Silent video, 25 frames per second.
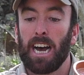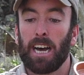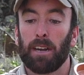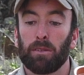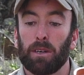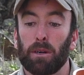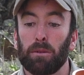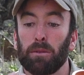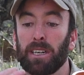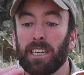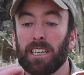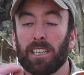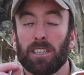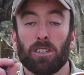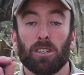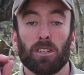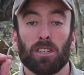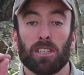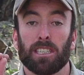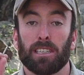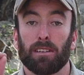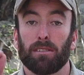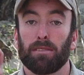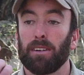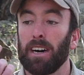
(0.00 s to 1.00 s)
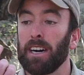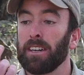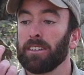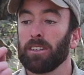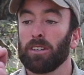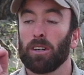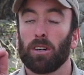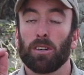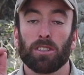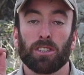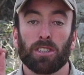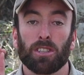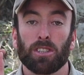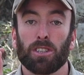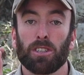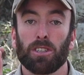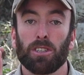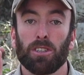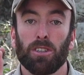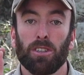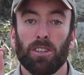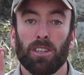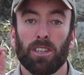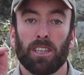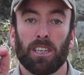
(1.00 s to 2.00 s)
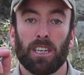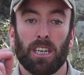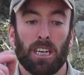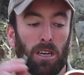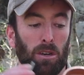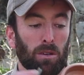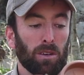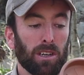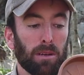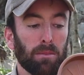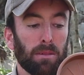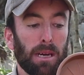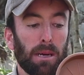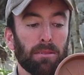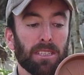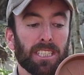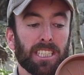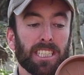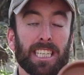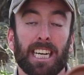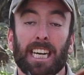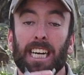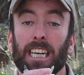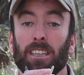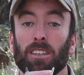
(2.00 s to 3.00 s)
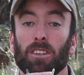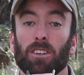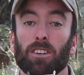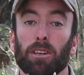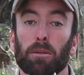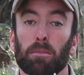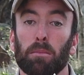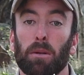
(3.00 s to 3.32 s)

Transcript: And what we can do is I found an old screw, we can maybe stick it through the